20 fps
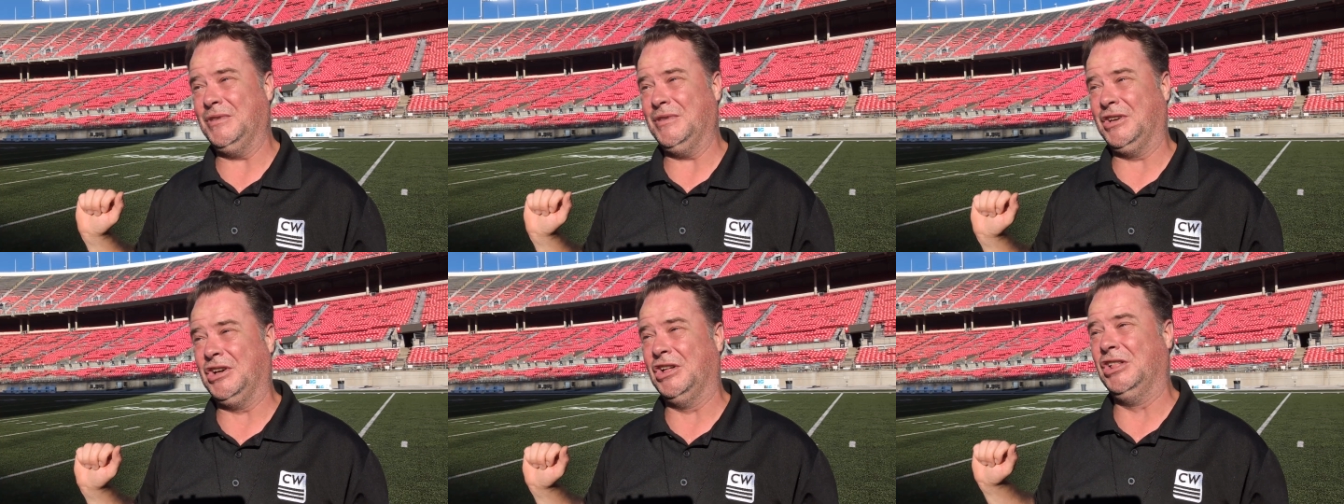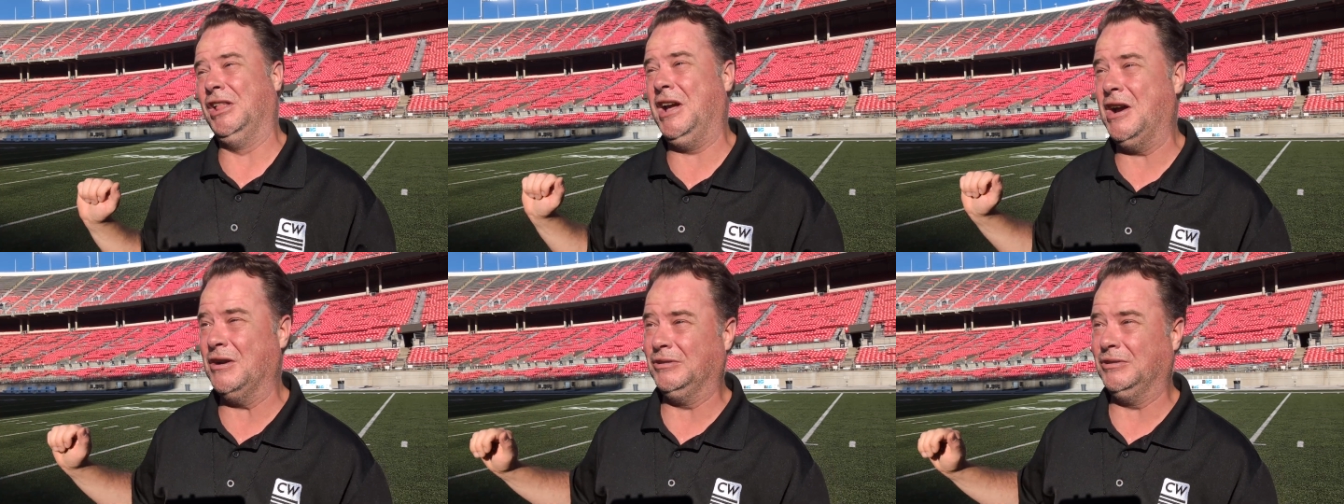
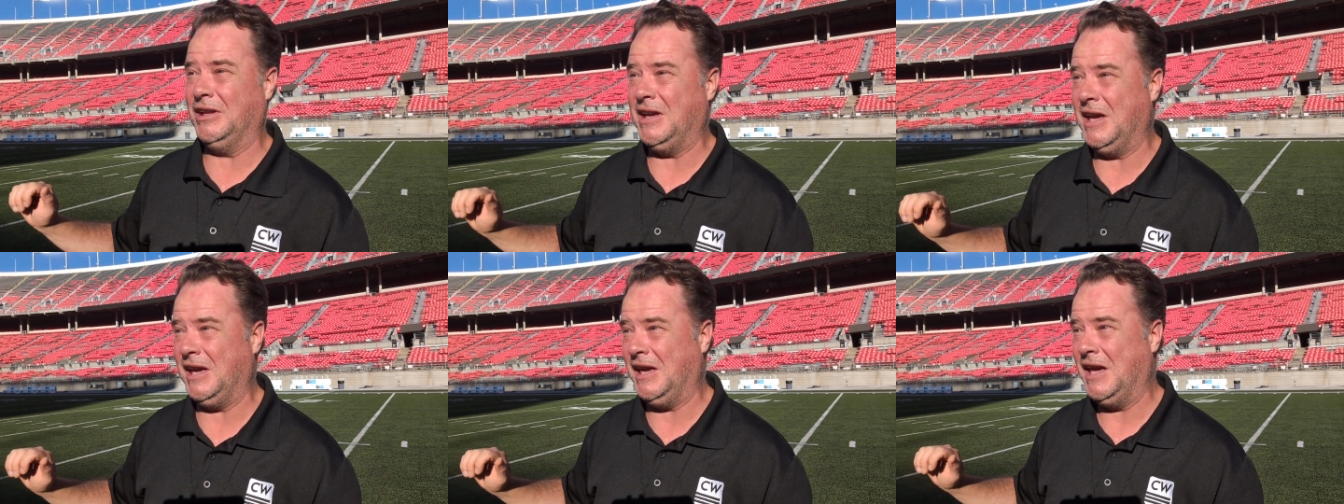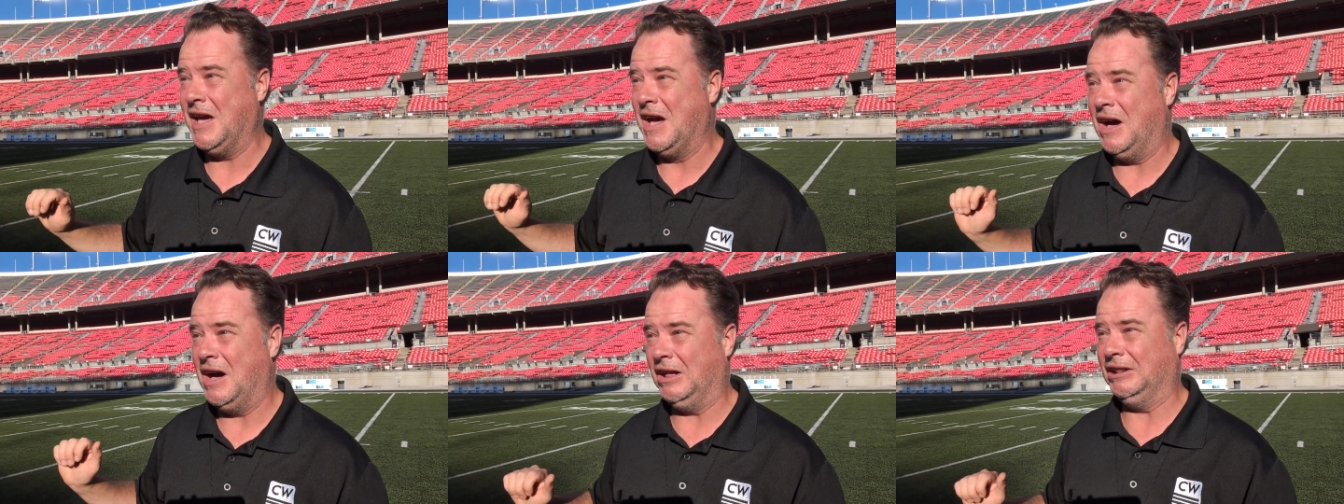clearly
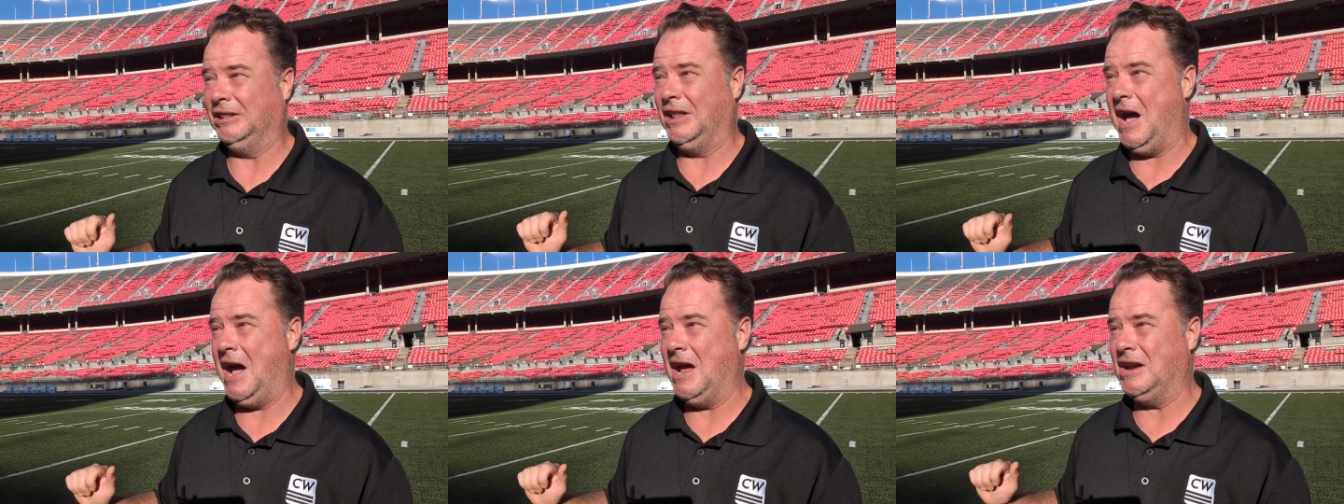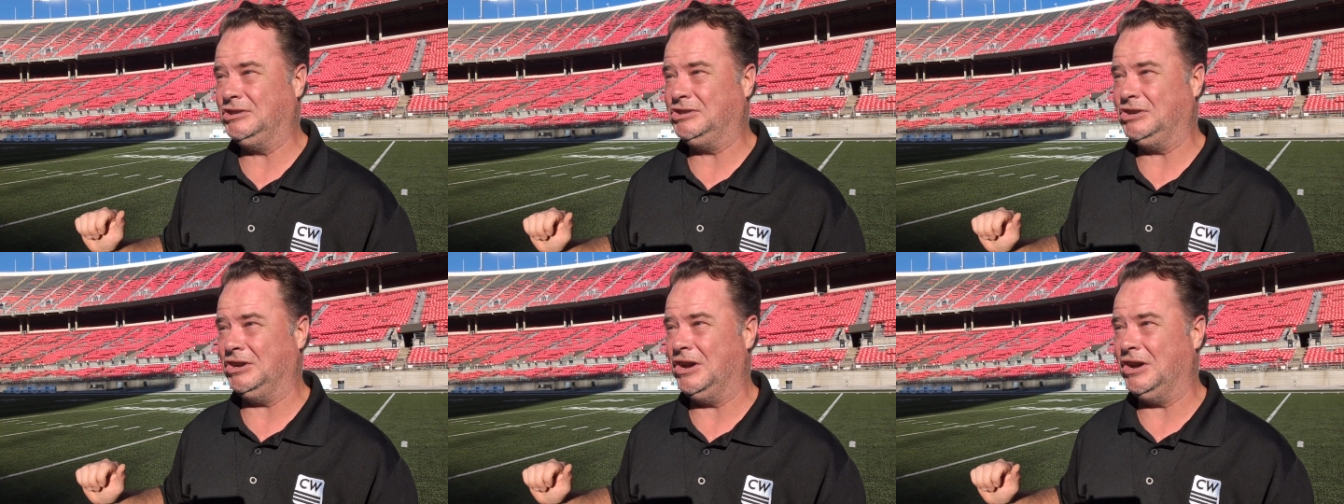
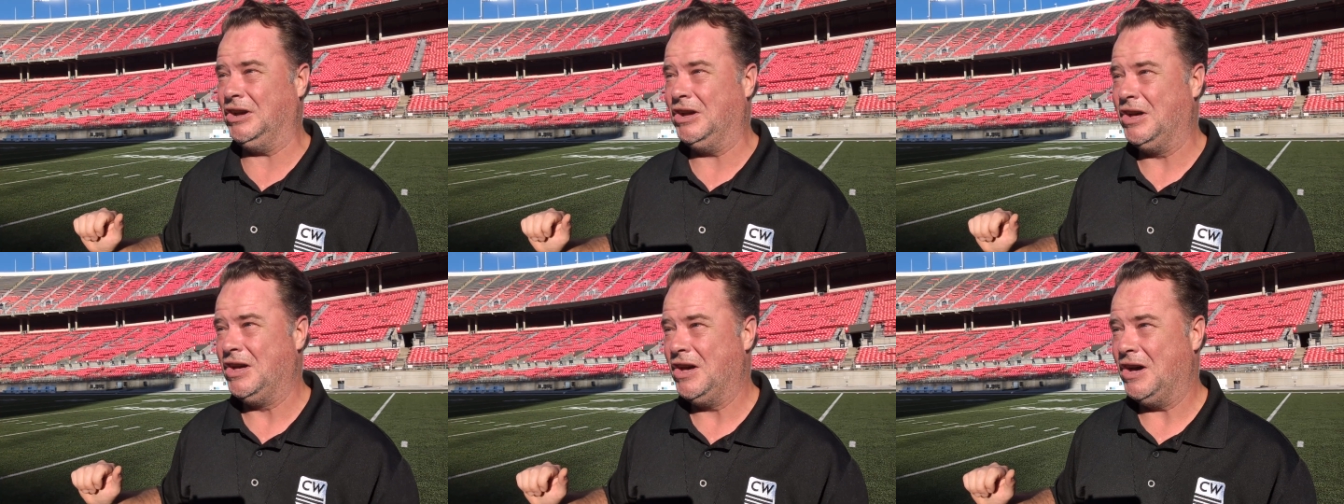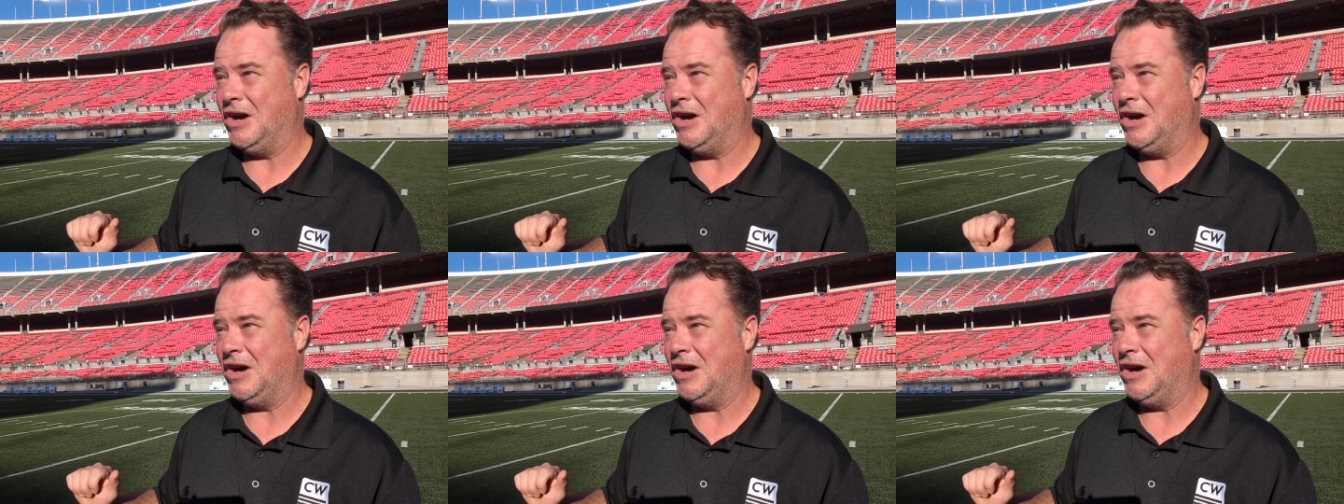Elijah,